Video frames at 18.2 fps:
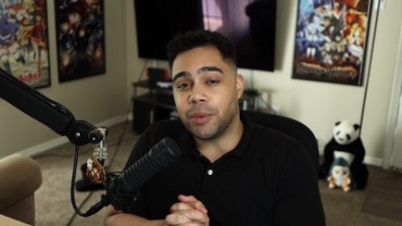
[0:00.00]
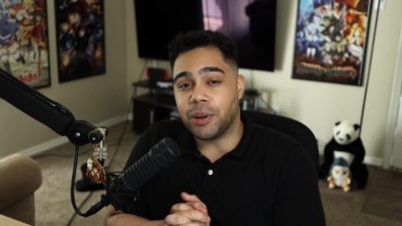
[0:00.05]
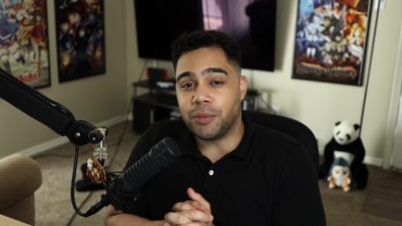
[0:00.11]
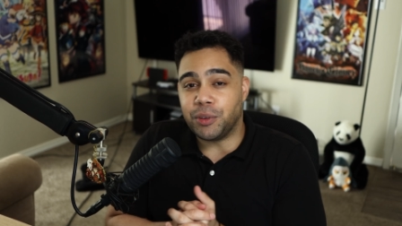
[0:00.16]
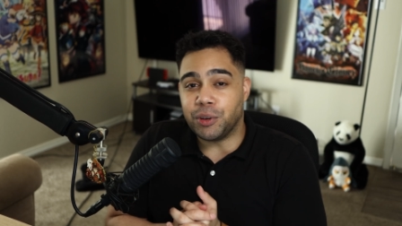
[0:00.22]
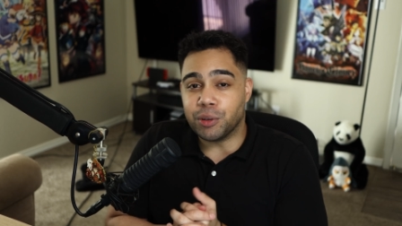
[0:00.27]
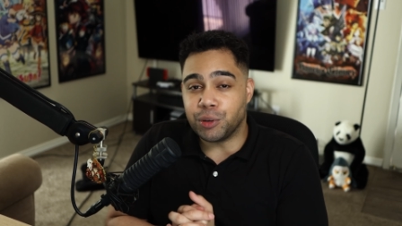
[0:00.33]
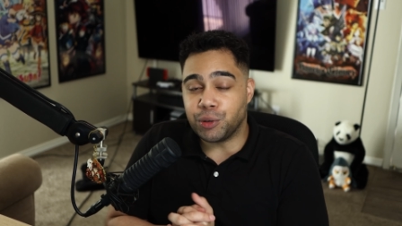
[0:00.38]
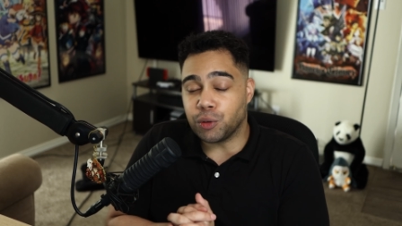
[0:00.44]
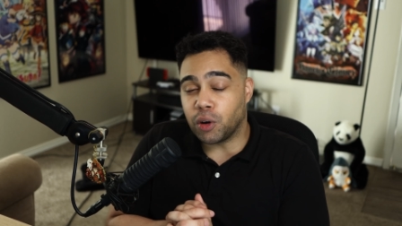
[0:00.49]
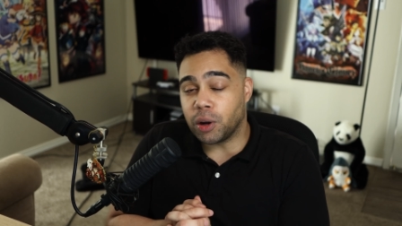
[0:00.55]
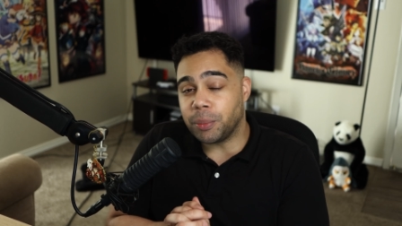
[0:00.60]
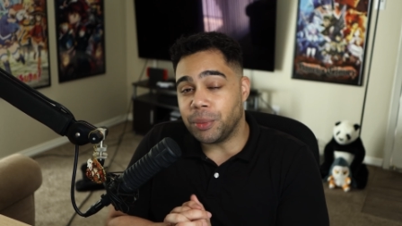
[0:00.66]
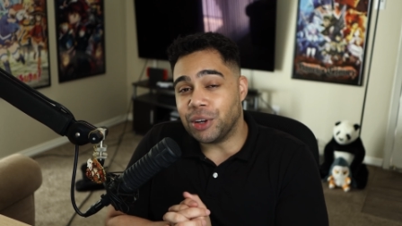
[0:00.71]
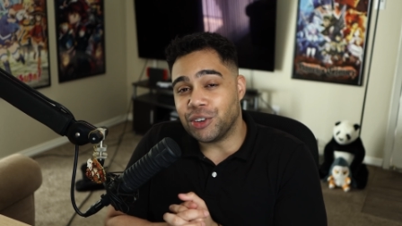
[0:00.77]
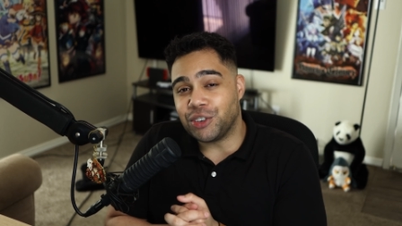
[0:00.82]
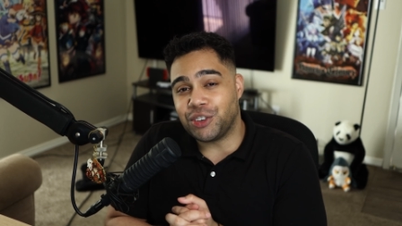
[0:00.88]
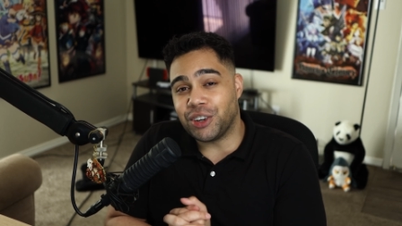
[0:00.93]
if you enjoy
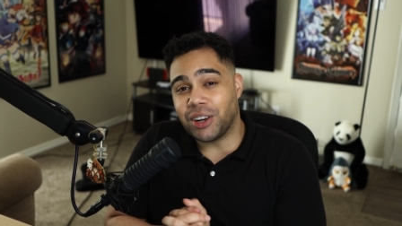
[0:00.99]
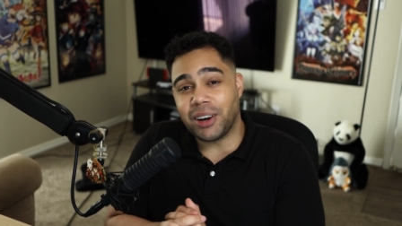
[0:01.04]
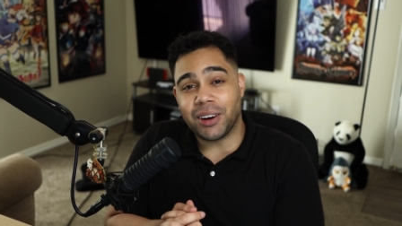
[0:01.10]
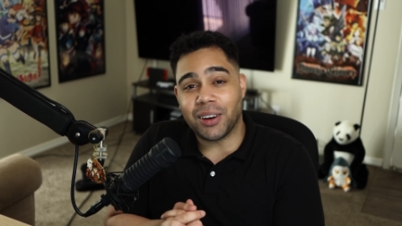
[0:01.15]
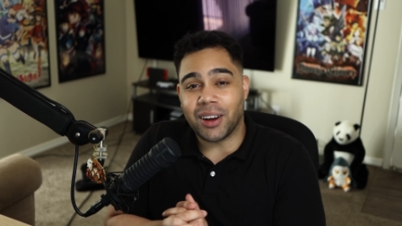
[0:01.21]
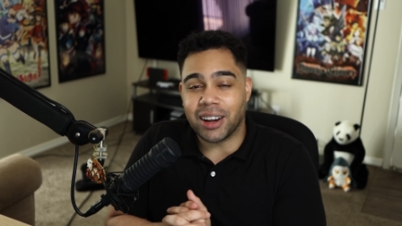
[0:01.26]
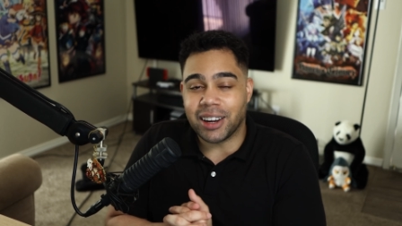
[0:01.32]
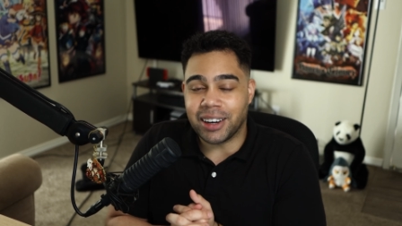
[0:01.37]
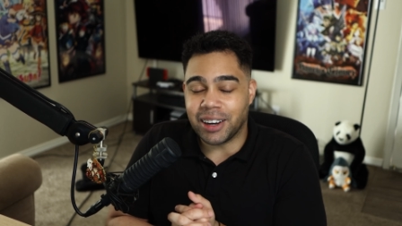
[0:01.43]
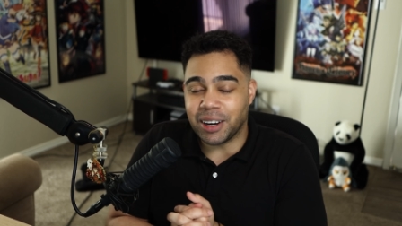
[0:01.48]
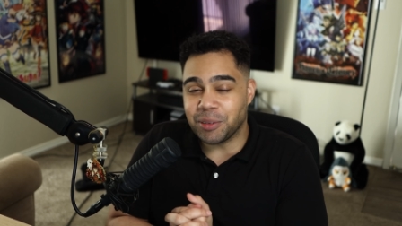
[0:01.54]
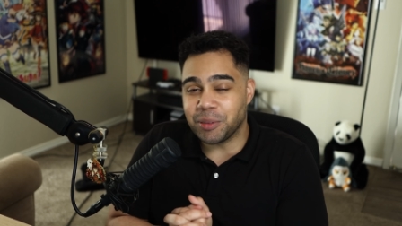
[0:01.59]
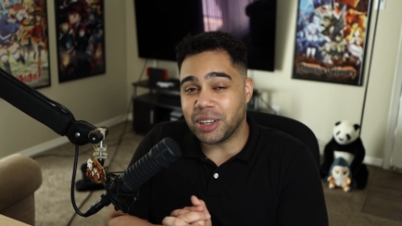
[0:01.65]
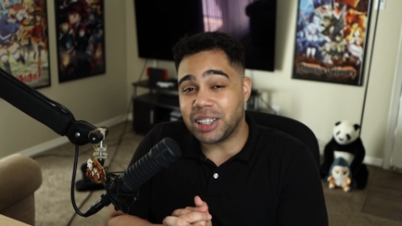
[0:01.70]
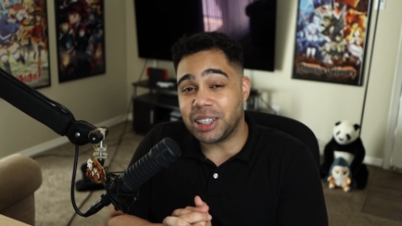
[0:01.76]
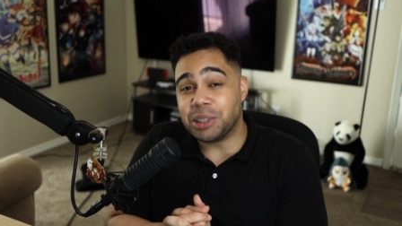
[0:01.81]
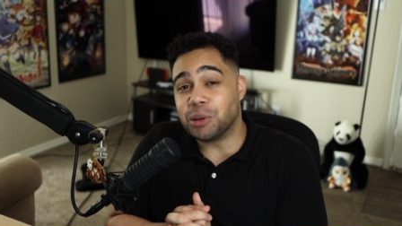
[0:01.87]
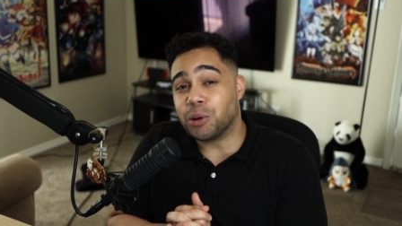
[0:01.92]
being shitted on in
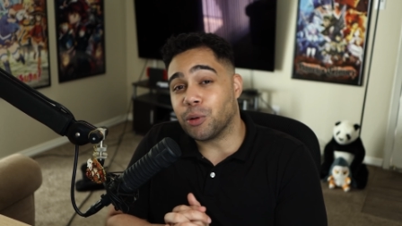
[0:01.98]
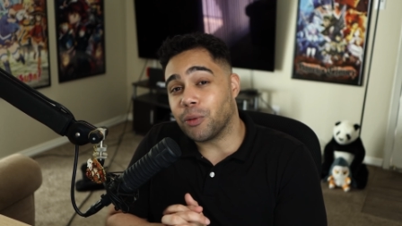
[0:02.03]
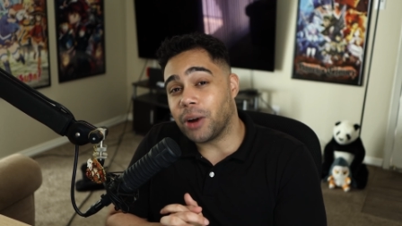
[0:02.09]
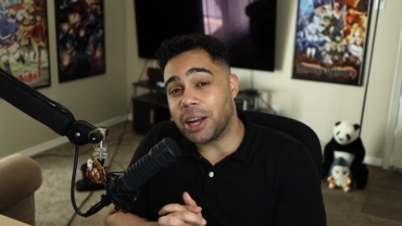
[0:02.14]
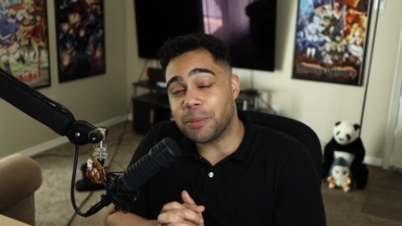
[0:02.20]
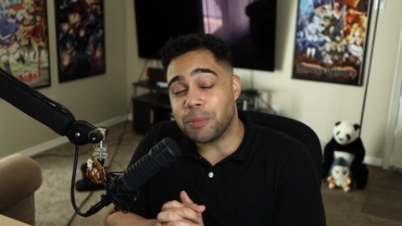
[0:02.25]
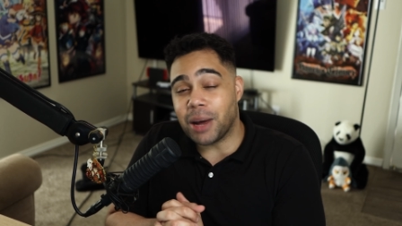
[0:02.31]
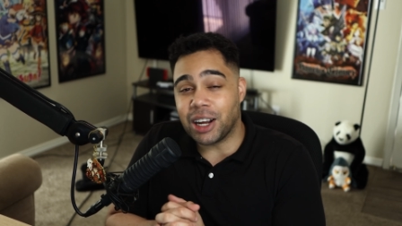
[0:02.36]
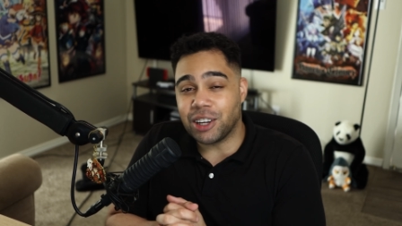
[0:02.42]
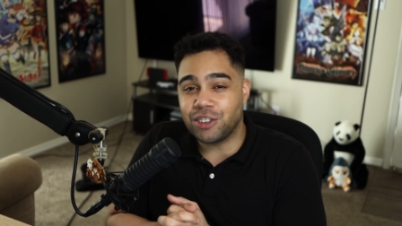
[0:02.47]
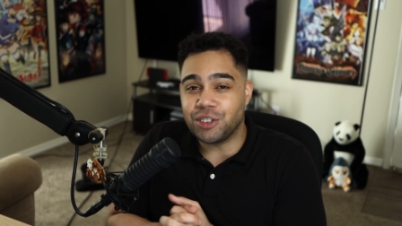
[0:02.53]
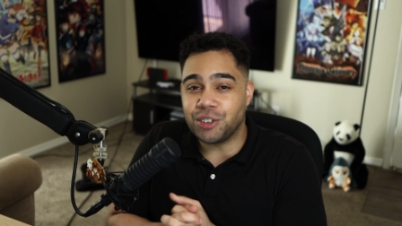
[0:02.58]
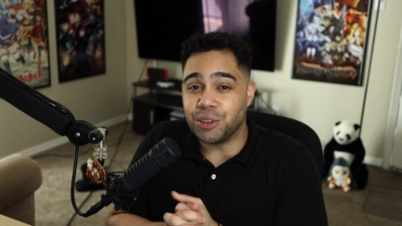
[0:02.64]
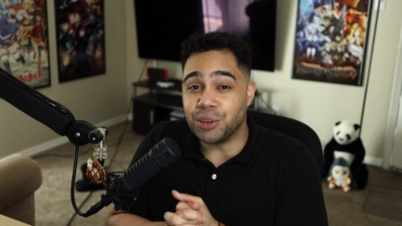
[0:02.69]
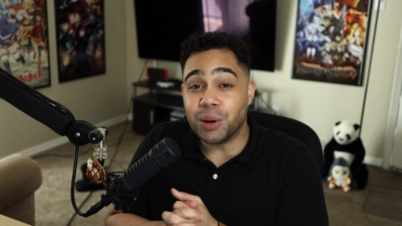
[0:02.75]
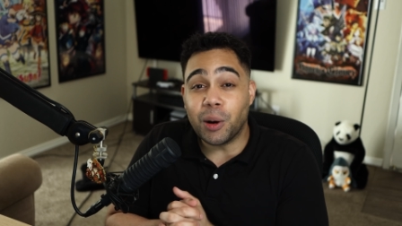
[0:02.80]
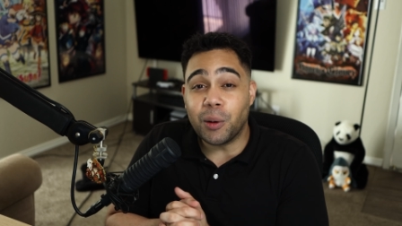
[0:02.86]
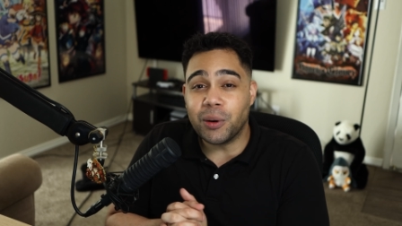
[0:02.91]
every single rank match that
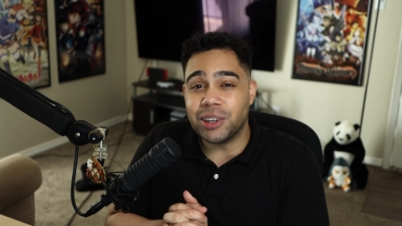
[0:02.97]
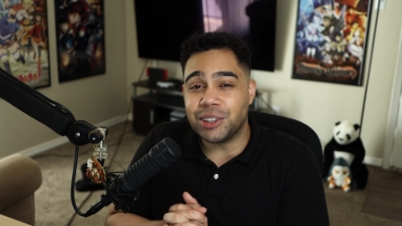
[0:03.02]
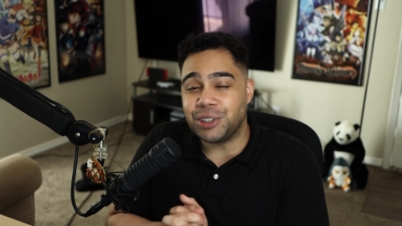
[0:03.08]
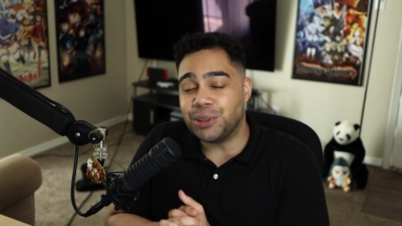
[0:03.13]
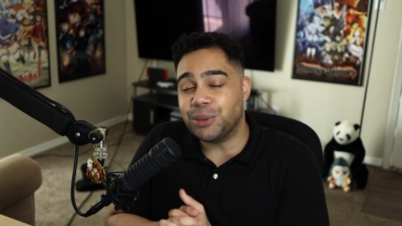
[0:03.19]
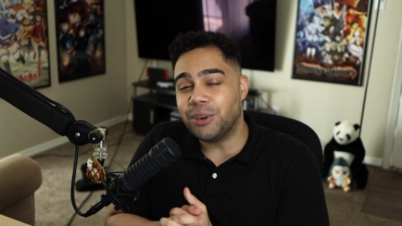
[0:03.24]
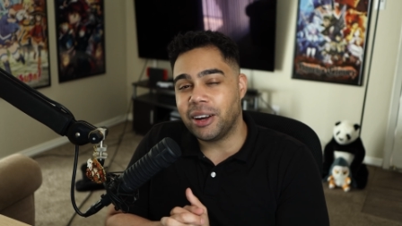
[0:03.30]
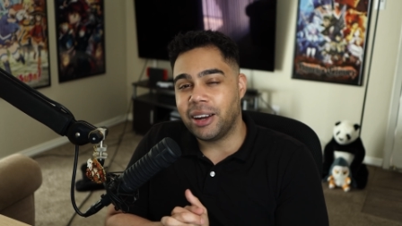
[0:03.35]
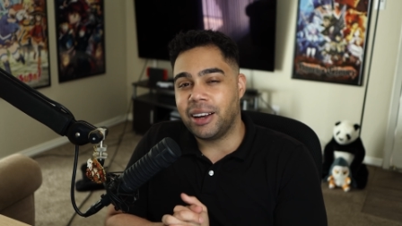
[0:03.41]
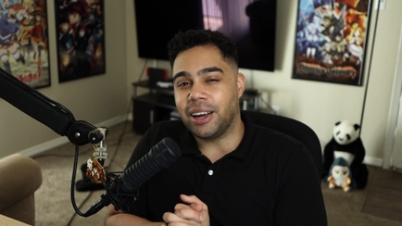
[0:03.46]
you go into,